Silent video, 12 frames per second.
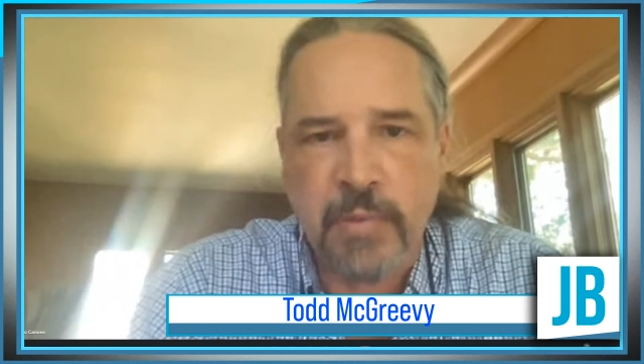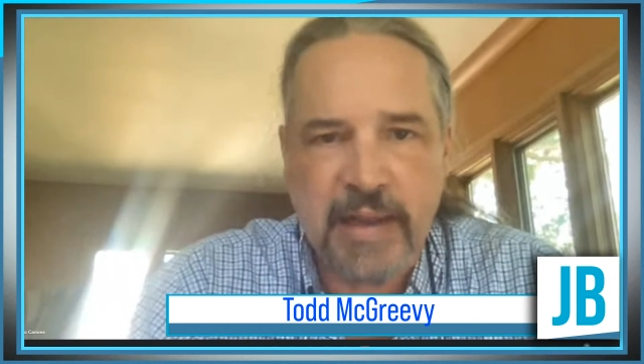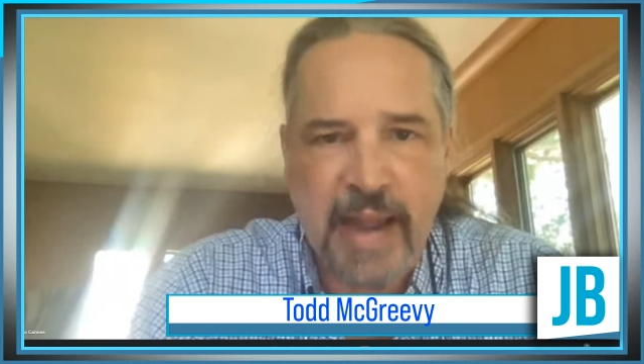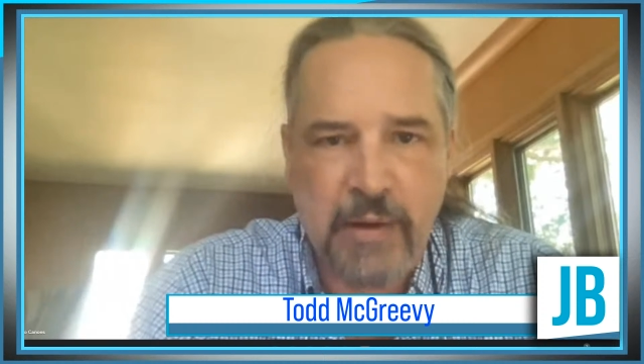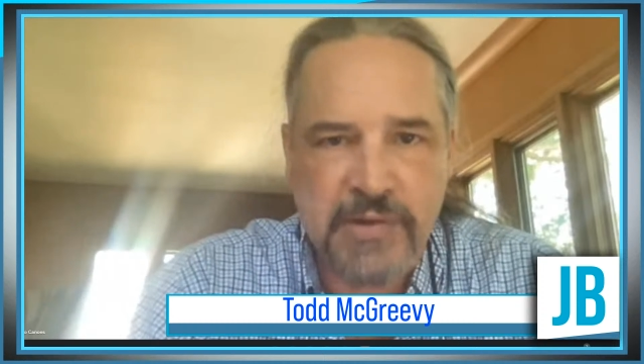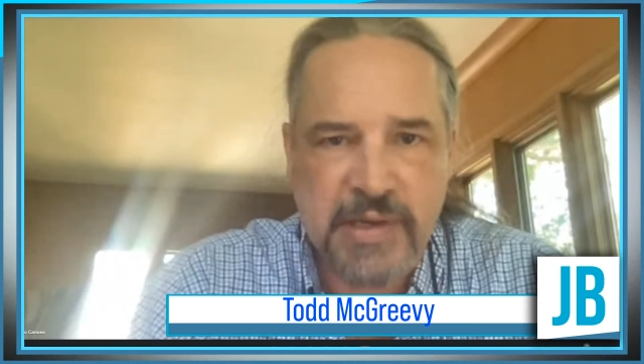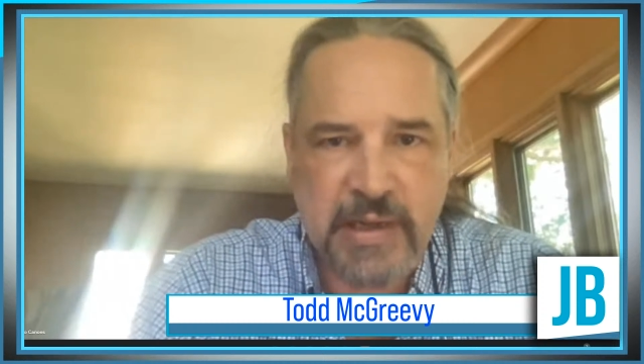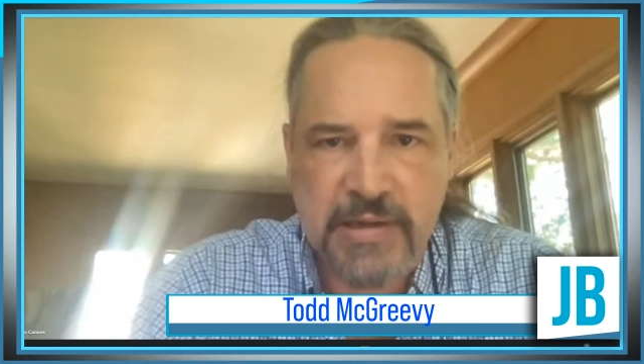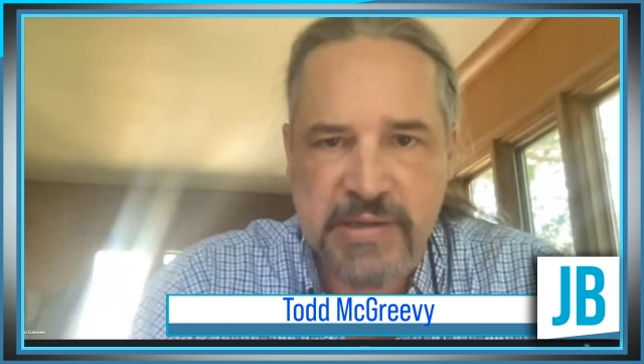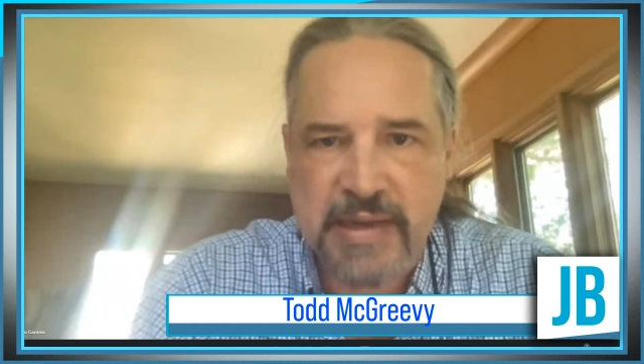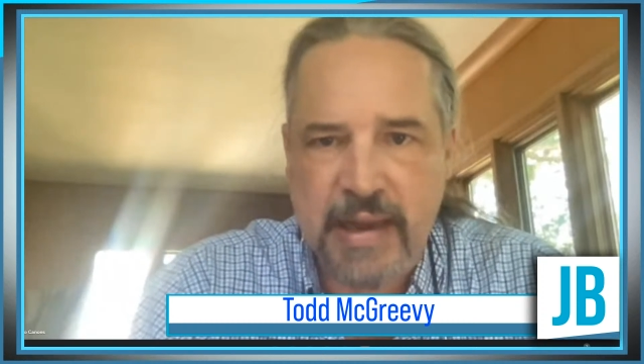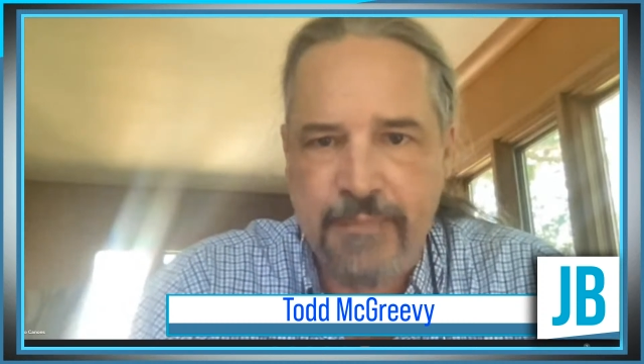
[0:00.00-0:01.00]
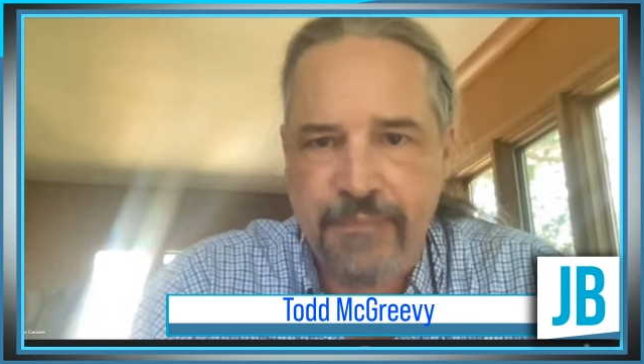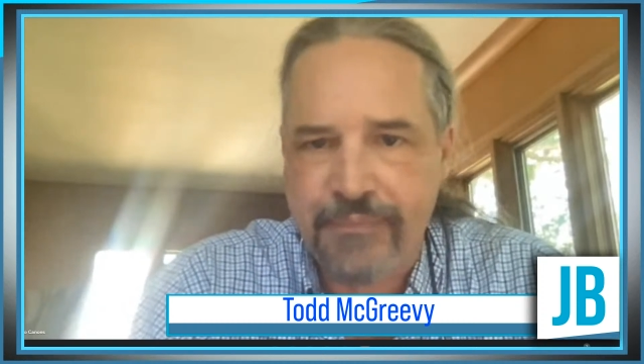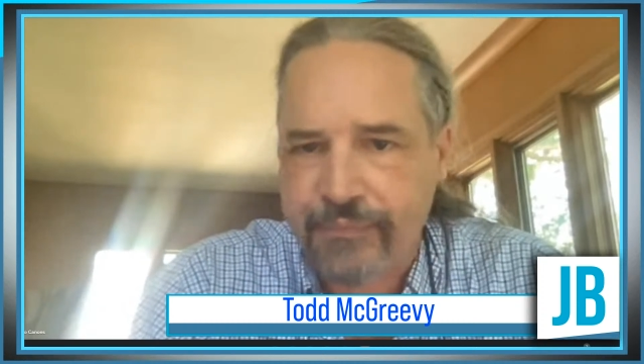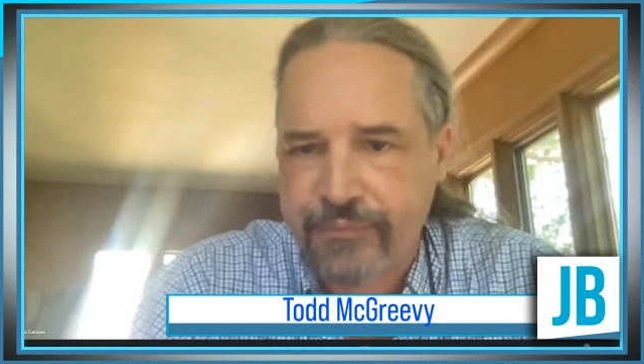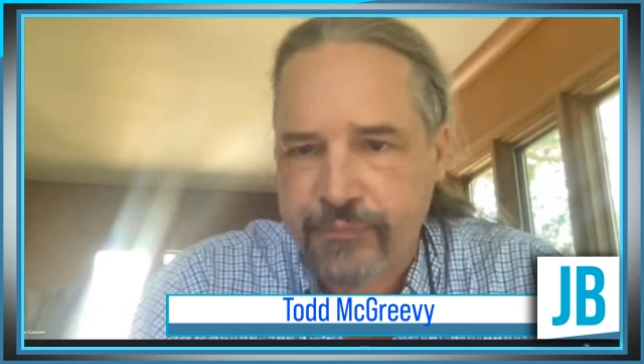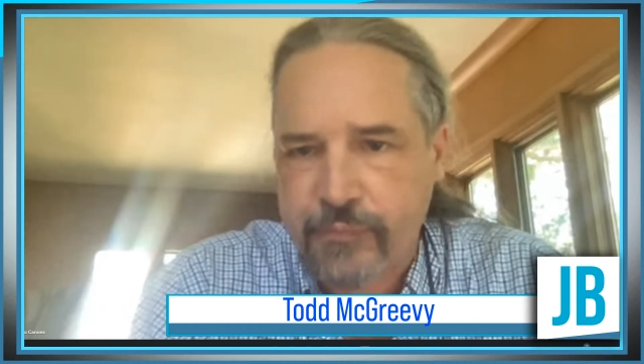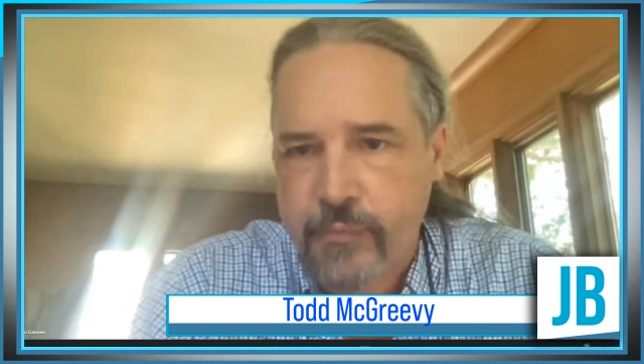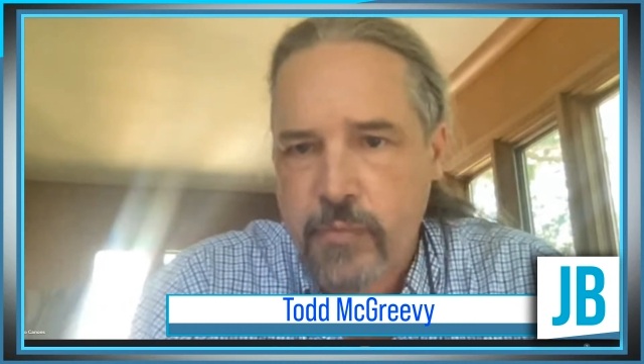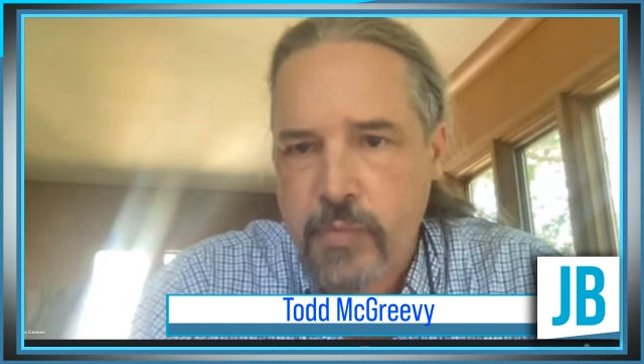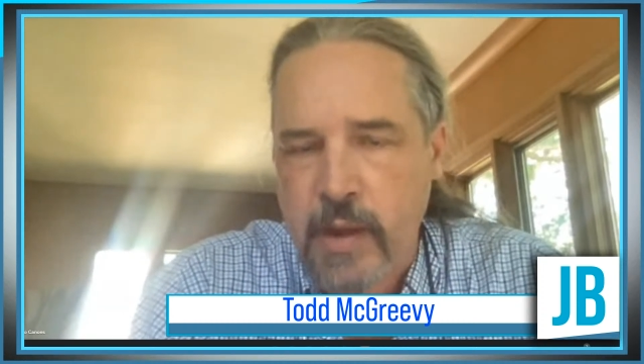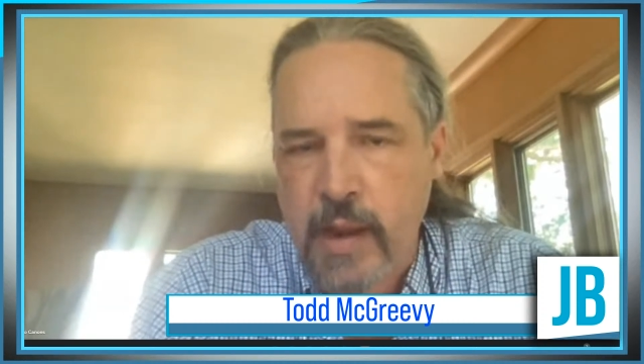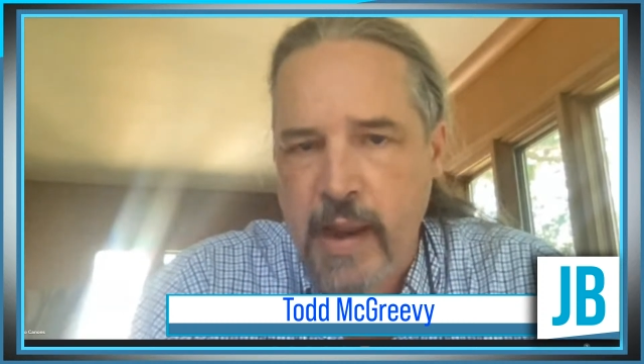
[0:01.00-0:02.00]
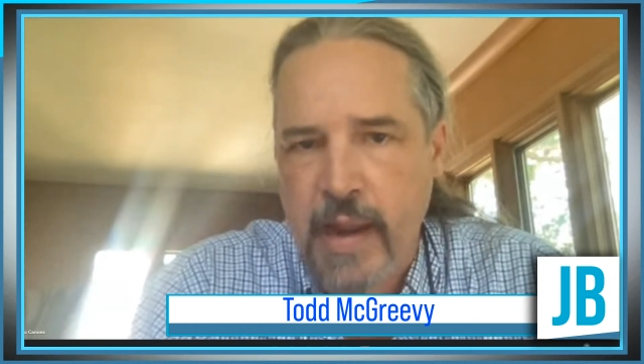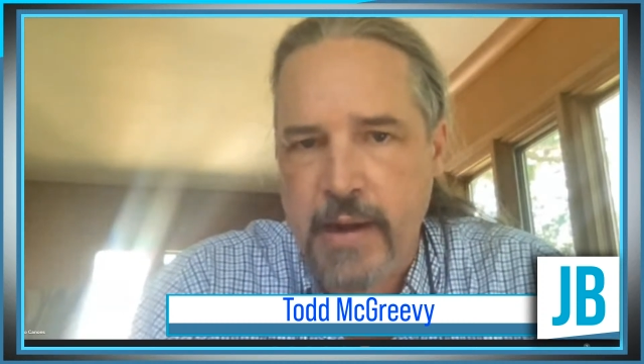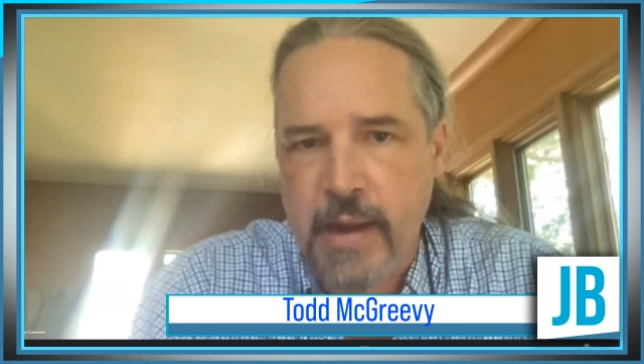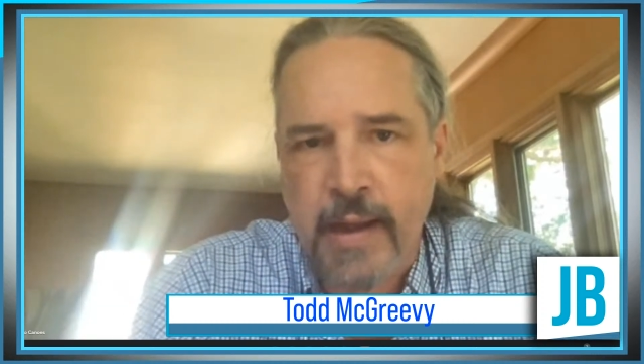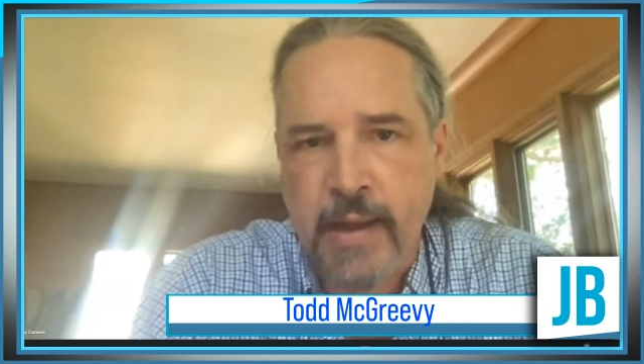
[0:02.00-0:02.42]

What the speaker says: bit counts, like you said. And